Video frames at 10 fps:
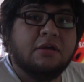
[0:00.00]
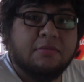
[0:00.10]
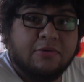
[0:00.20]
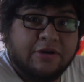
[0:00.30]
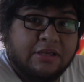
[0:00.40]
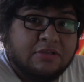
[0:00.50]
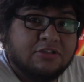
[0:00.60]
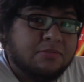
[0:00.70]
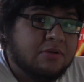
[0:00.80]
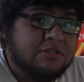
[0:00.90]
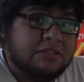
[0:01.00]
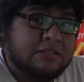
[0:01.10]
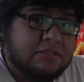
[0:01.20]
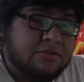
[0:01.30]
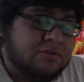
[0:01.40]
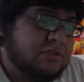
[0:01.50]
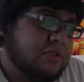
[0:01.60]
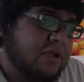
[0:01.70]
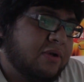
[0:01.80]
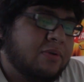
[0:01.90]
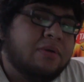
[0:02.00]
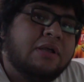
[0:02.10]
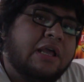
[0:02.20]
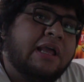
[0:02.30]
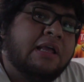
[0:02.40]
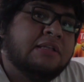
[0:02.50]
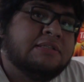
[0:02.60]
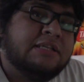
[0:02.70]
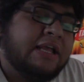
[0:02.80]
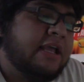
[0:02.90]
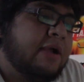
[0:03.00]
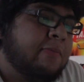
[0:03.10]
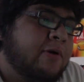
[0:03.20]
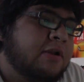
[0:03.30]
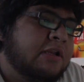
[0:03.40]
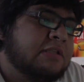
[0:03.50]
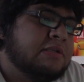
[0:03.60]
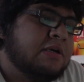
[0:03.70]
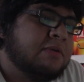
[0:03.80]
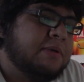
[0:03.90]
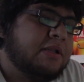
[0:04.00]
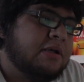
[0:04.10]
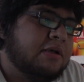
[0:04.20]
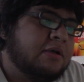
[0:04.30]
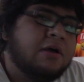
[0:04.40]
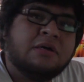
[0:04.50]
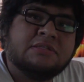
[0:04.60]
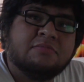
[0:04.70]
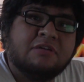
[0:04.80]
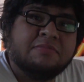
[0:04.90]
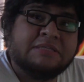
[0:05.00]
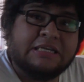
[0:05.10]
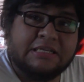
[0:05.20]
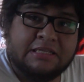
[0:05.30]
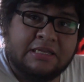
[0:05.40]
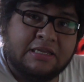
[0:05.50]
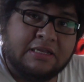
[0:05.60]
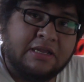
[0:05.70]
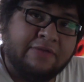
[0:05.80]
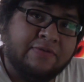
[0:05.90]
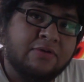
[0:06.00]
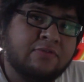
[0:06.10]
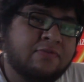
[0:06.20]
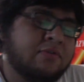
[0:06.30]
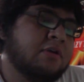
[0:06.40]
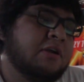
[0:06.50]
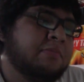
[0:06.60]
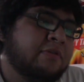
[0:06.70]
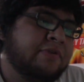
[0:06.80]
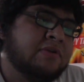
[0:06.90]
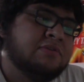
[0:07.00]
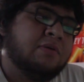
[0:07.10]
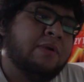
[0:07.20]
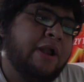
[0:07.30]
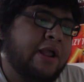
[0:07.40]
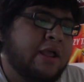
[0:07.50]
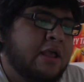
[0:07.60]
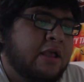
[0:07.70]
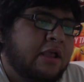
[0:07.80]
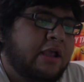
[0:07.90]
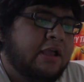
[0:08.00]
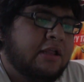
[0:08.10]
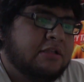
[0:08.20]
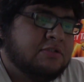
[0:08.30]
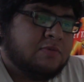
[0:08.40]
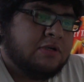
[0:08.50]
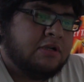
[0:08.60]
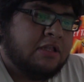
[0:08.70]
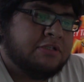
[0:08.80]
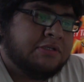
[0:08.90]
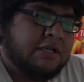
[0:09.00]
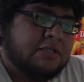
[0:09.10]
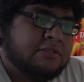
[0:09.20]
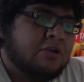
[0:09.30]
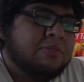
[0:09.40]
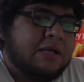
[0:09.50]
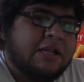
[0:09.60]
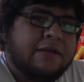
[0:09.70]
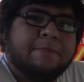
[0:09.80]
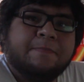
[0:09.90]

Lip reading: Good morning, YouTubers. This is Too Slow, and today I wanted to talk about an awesome website that I've known for a couple of years already, and I just wanted to let you guys know about it.